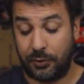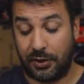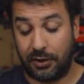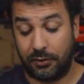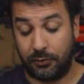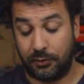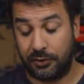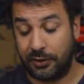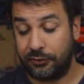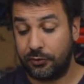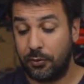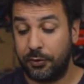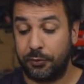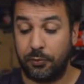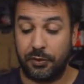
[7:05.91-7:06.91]
Well, let's
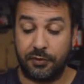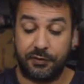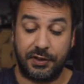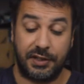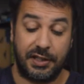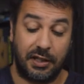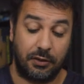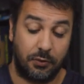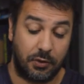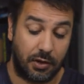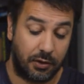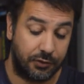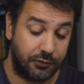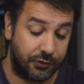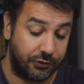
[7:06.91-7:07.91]
go with one of the yellow
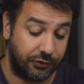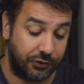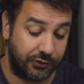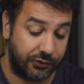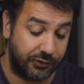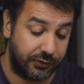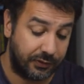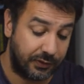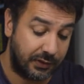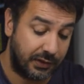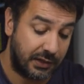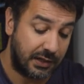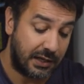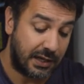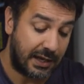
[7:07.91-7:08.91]
cartridges.
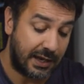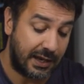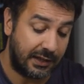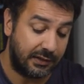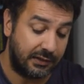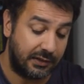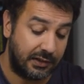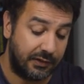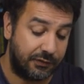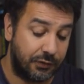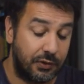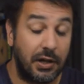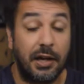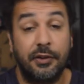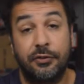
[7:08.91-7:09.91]
And if
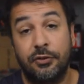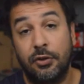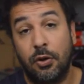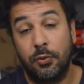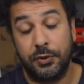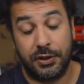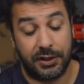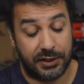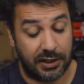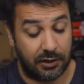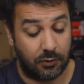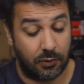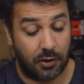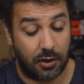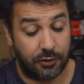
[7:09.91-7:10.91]
you guys know the
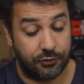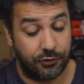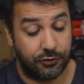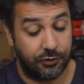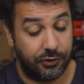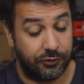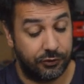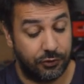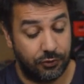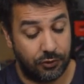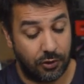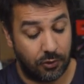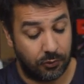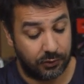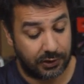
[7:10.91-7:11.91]
yellow cartridges, you
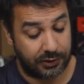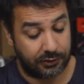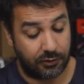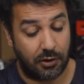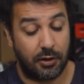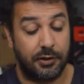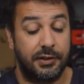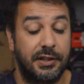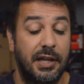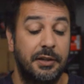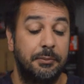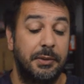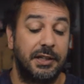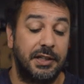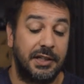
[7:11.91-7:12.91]
know that there aren't
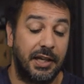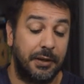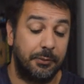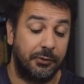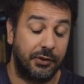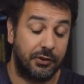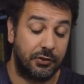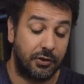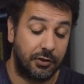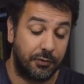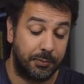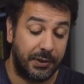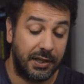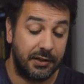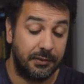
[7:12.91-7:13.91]
that many games it could
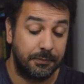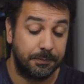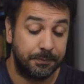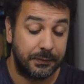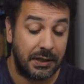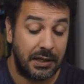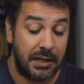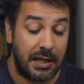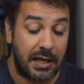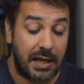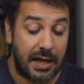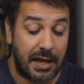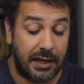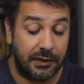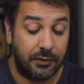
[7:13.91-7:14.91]
have been.
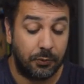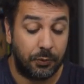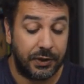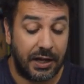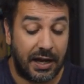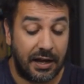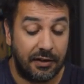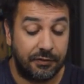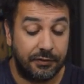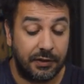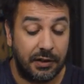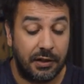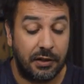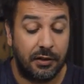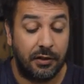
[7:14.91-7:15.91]
And we
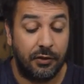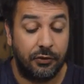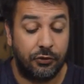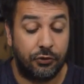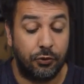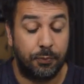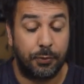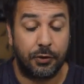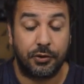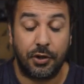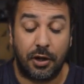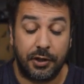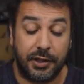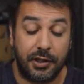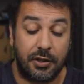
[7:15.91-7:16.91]
have Super
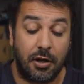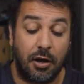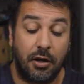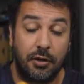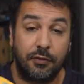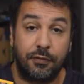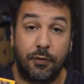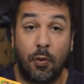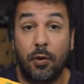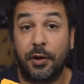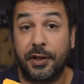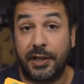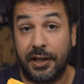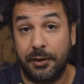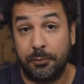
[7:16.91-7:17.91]
Donkey Kong
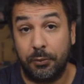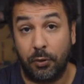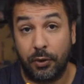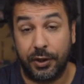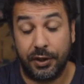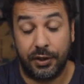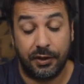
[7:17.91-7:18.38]
for Game Boy.